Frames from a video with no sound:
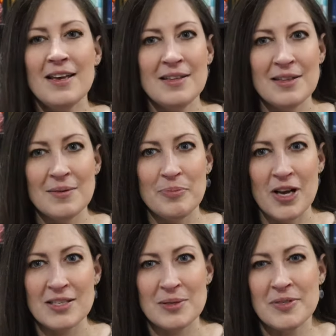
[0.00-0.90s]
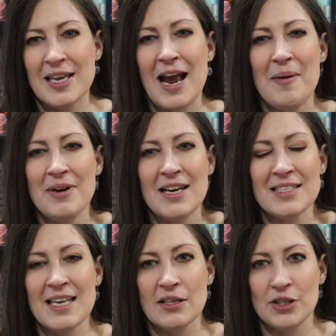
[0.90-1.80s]
in the blossom skein, I'm not
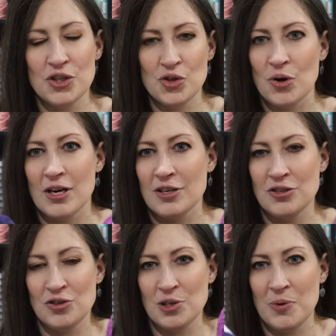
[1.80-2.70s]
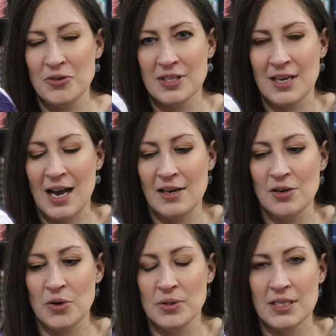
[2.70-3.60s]
exactly sure because you're supposed to kind of
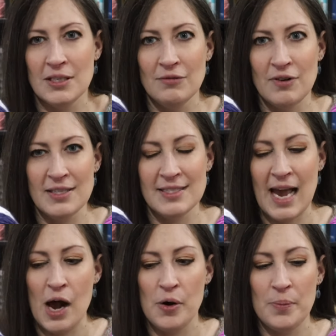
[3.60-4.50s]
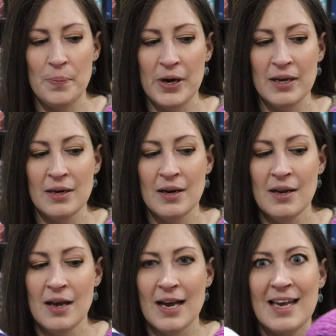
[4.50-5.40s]
go till it runs out, but
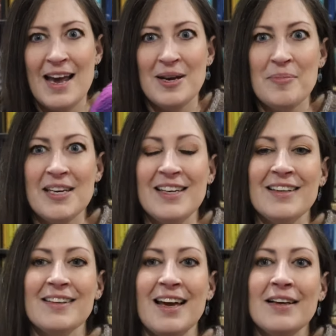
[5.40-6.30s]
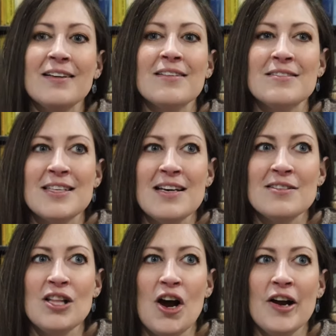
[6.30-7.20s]
again, I'm knitting like size
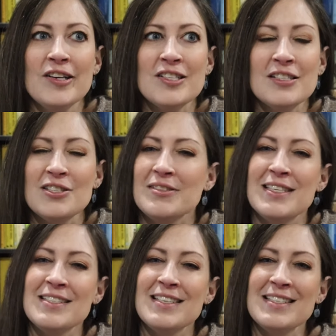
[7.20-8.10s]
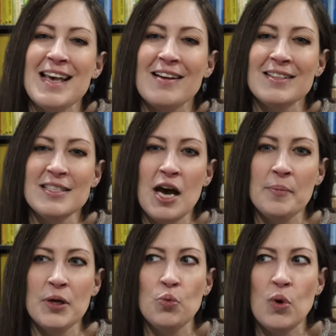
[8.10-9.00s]
large, and so it doesn't exactly tell
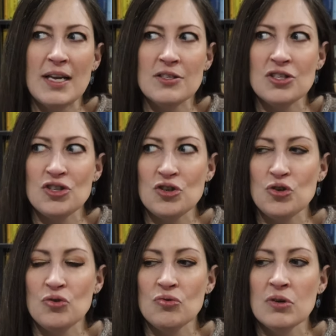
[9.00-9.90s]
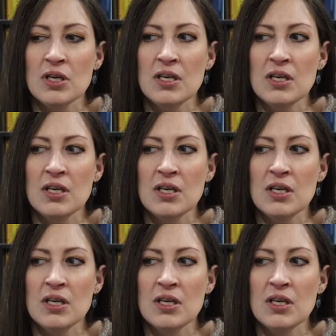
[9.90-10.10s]
me when to